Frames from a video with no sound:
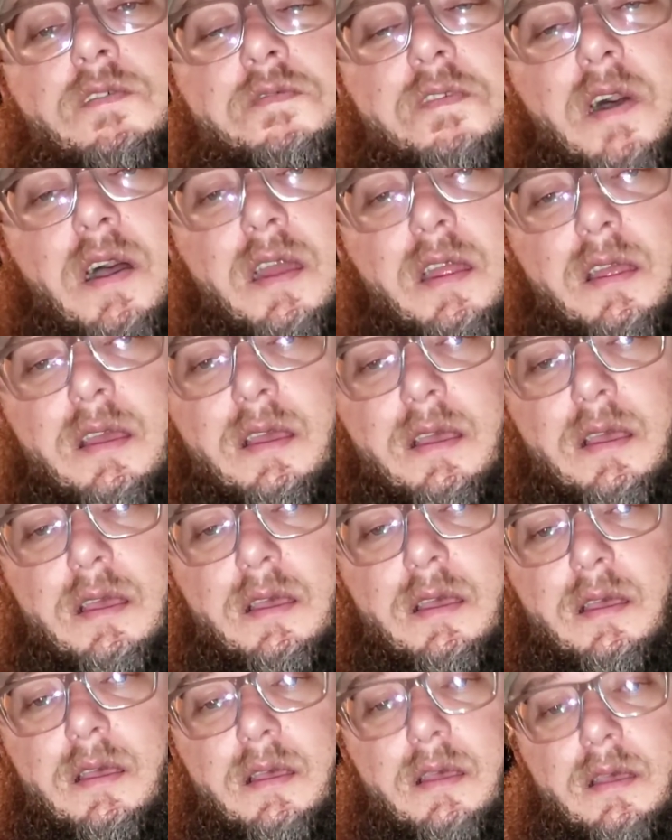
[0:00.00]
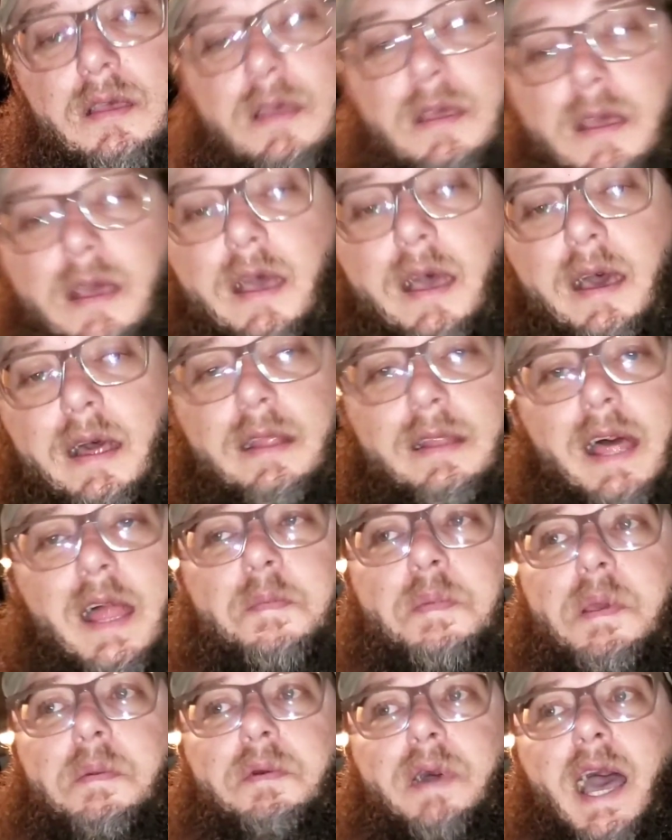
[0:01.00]
far. A lot
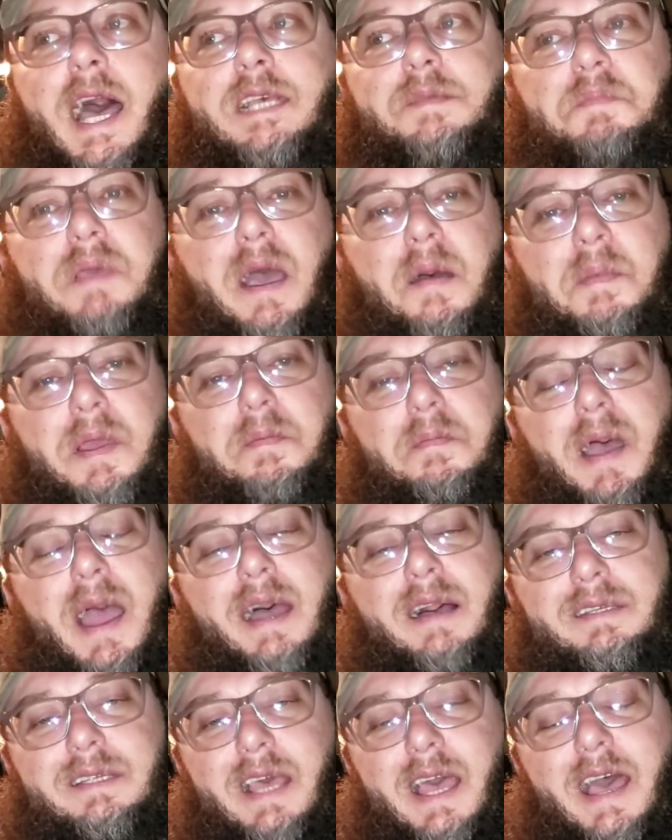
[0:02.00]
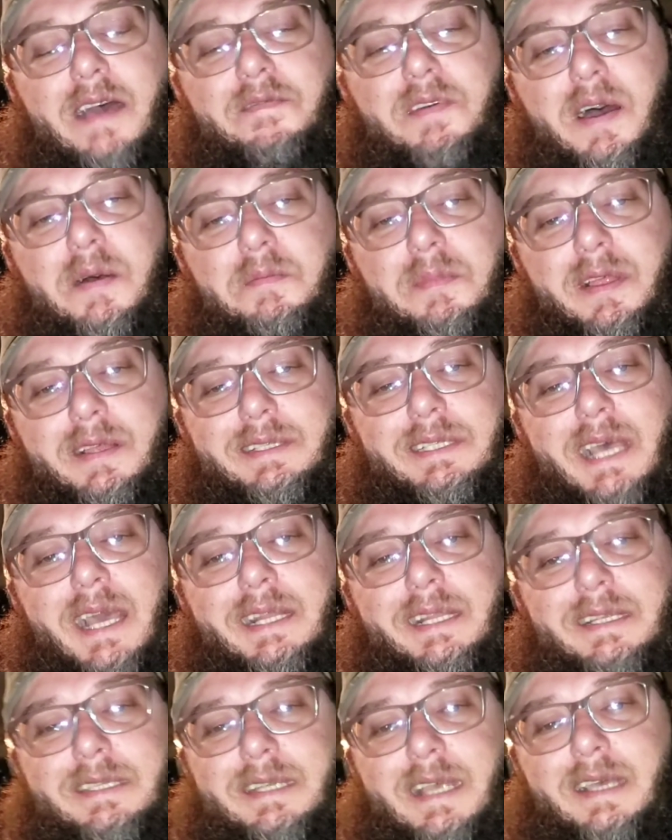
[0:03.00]
of people ask me how many miles I have on this
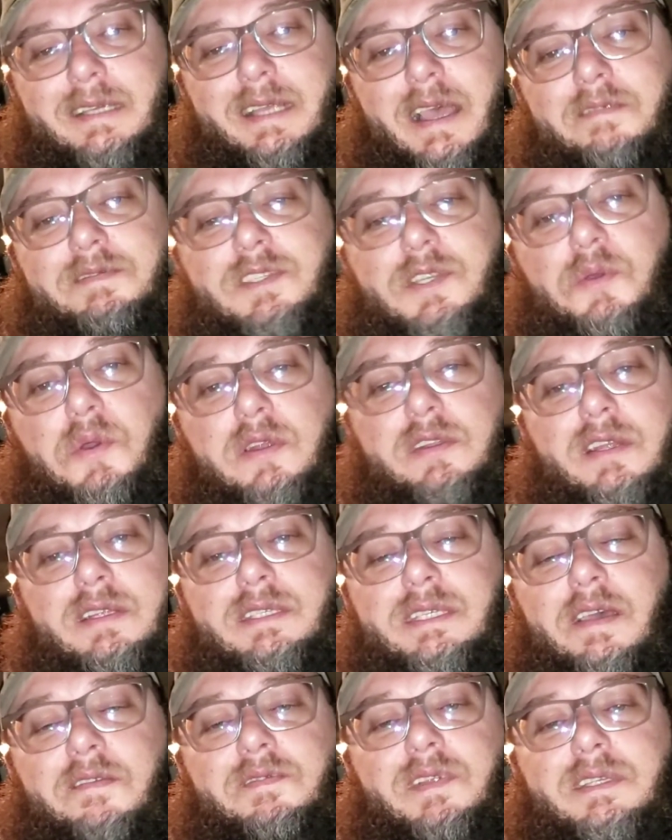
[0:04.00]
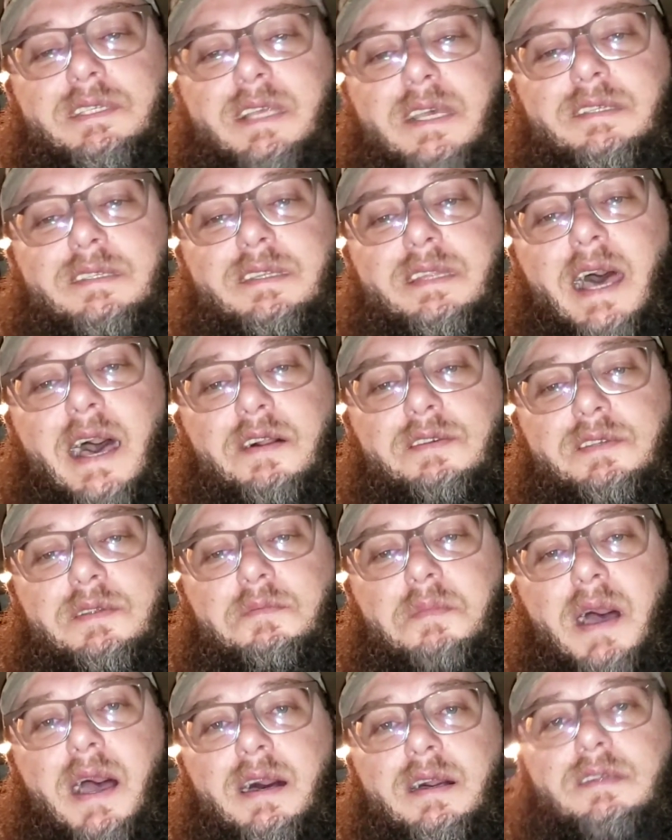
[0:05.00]
96. I have 276,000
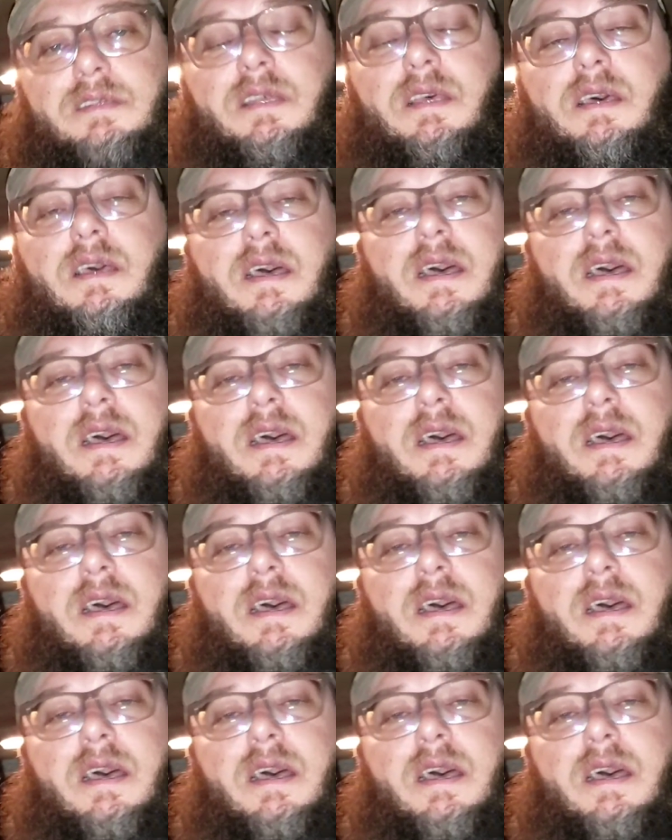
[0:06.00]
miles